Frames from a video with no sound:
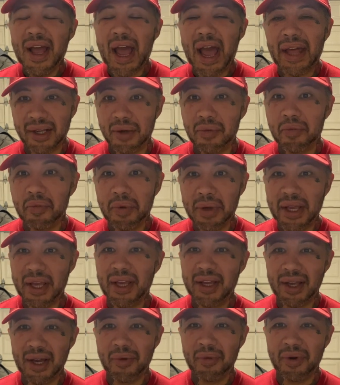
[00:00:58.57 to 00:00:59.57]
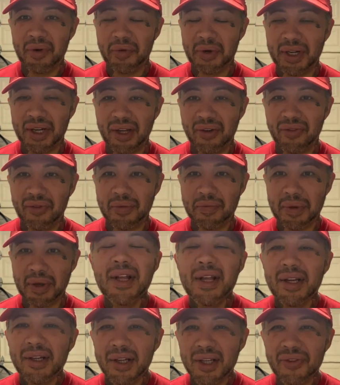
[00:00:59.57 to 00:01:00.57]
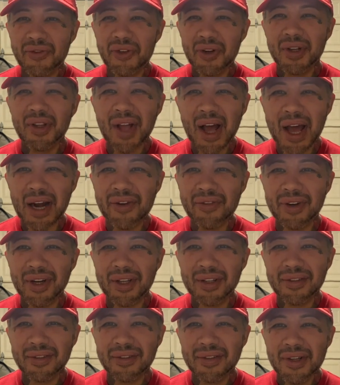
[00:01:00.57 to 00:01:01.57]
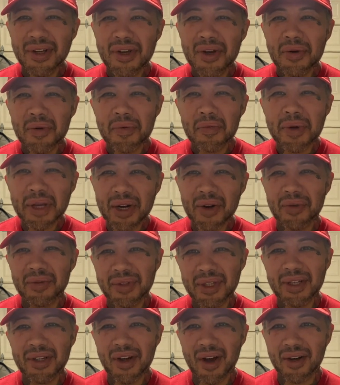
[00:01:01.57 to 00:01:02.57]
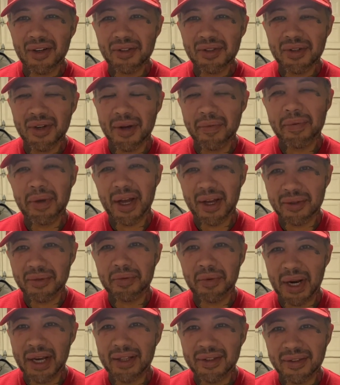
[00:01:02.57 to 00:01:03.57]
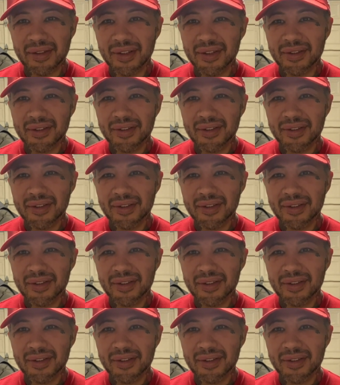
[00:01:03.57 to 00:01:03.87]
And we get what we need from him. Because for a lot of us, we don't see Donald Trump as racist.